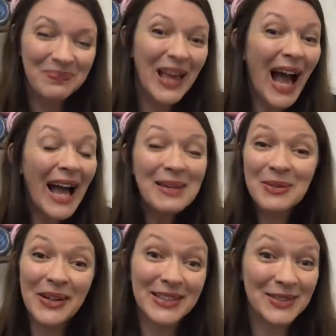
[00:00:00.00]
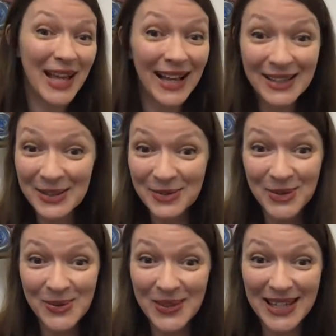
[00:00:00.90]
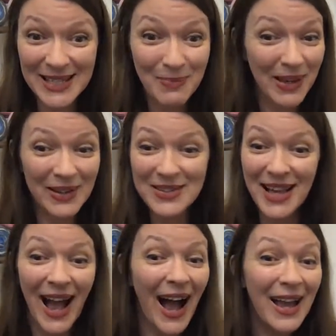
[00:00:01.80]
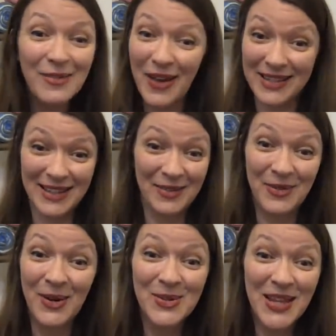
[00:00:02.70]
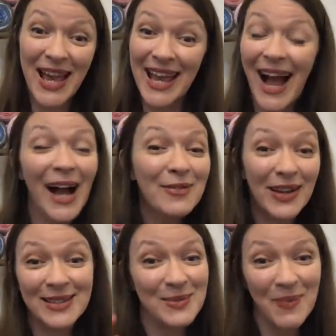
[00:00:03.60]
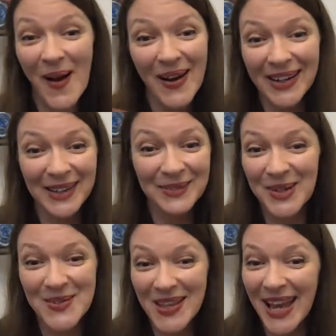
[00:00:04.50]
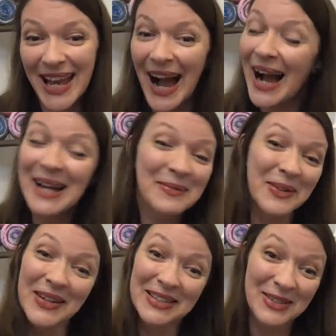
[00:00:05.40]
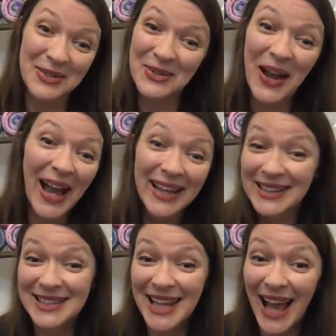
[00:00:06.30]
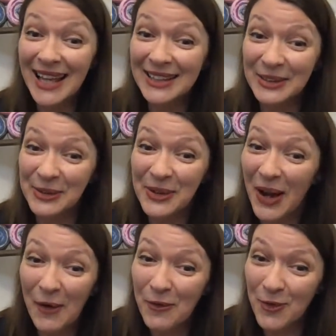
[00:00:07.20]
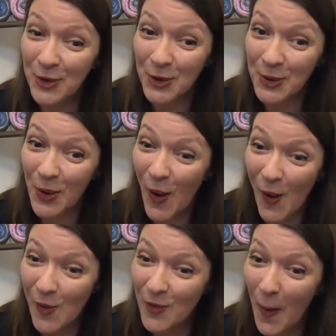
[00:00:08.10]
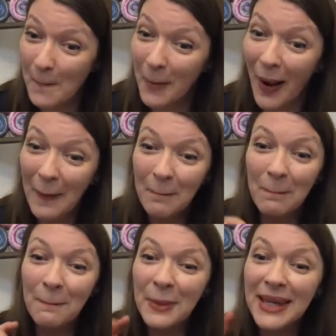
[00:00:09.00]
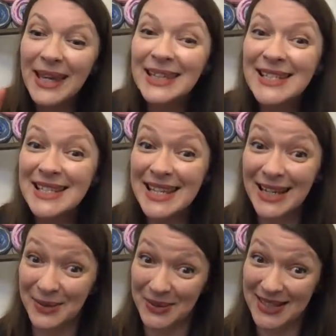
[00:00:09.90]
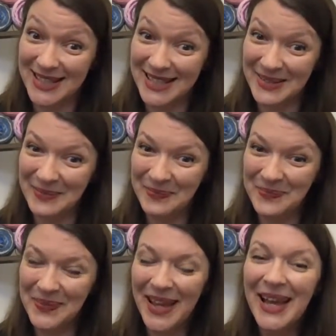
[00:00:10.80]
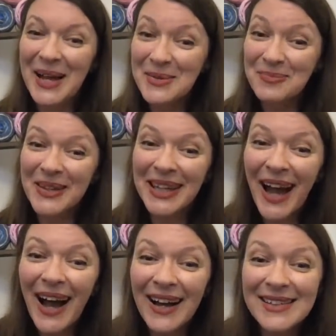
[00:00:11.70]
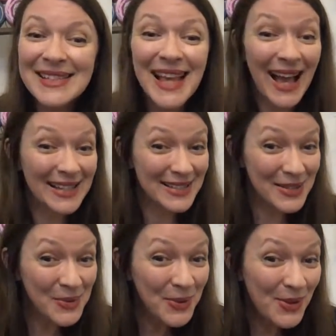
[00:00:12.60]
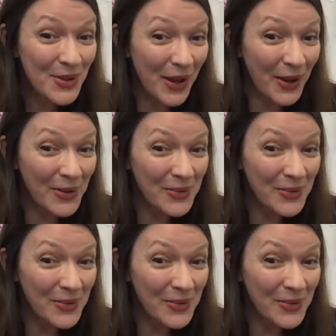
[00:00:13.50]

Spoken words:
I am going to tell you a few things, because I've had rosé. I've had sparkling rosé. I am going to tell you a few of my big secrets, because, as you all know,